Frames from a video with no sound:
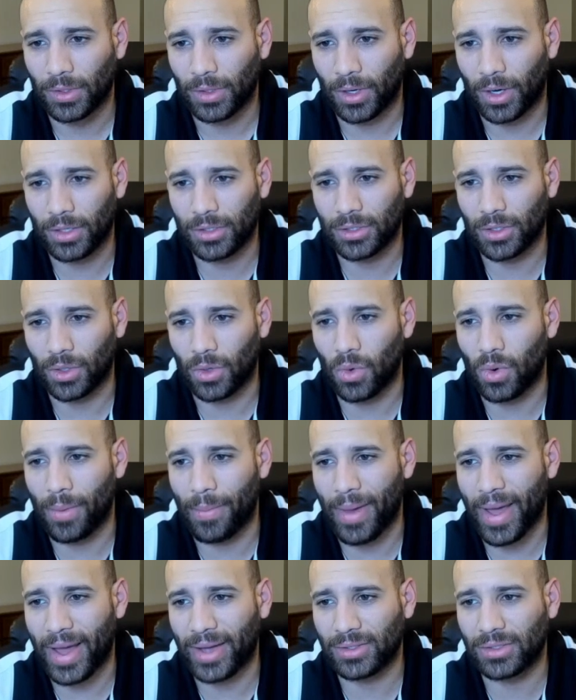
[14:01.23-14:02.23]
All right, so
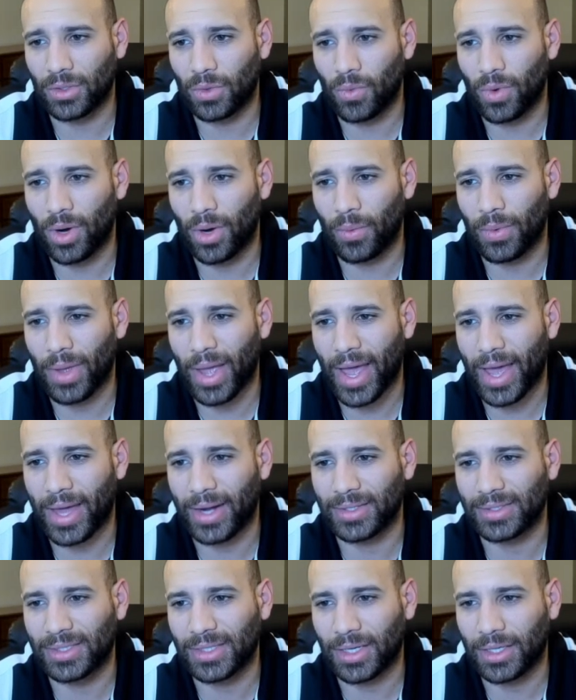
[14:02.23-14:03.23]
going back to where we
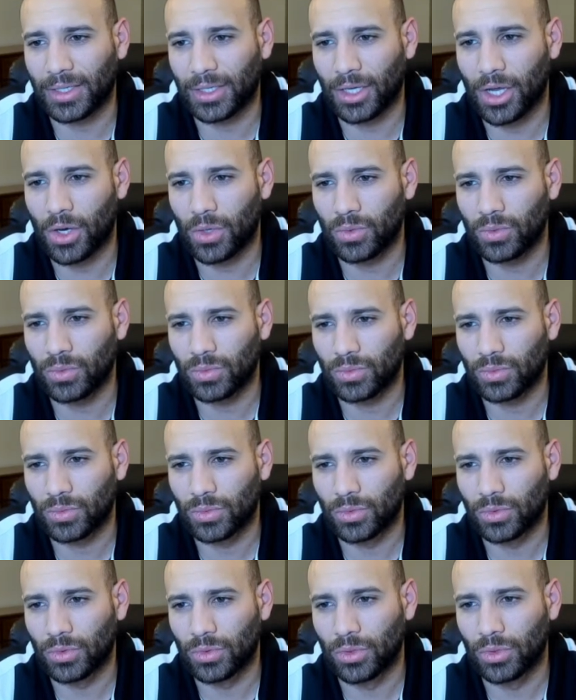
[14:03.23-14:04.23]
at a second ago,
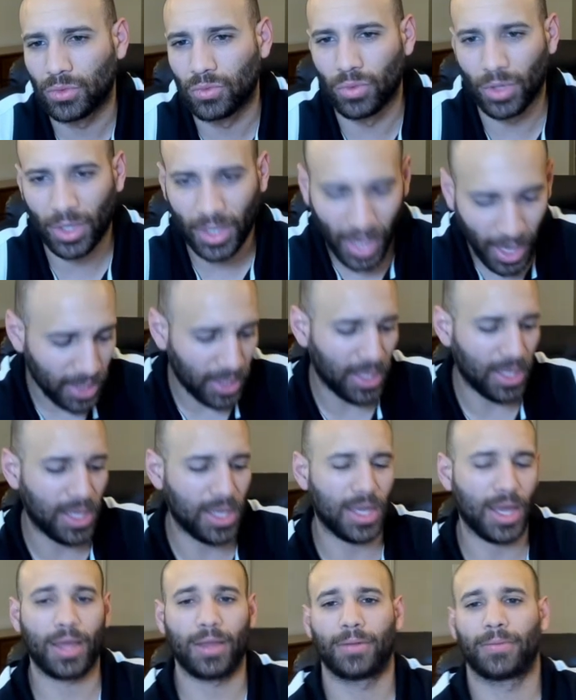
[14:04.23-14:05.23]
rook A to
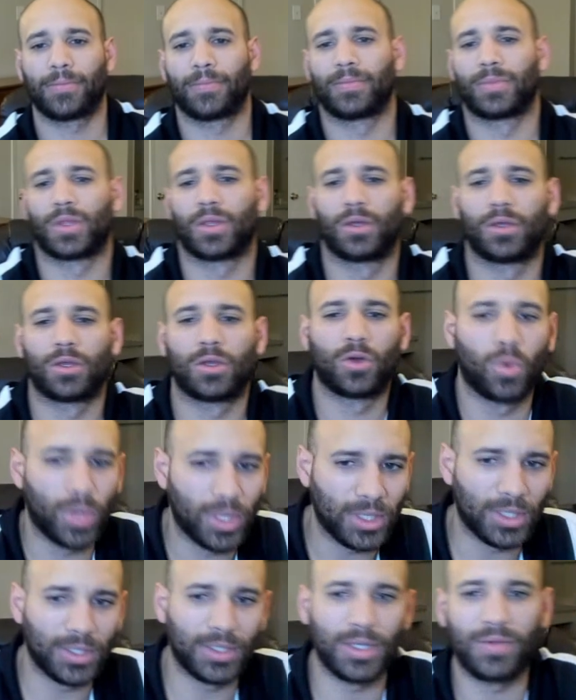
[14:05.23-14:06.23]
E8,
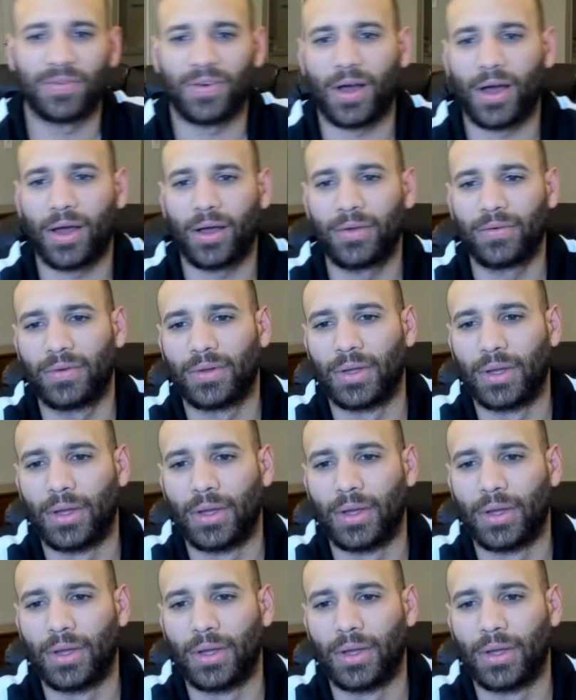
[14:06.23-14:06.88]
queen to D5.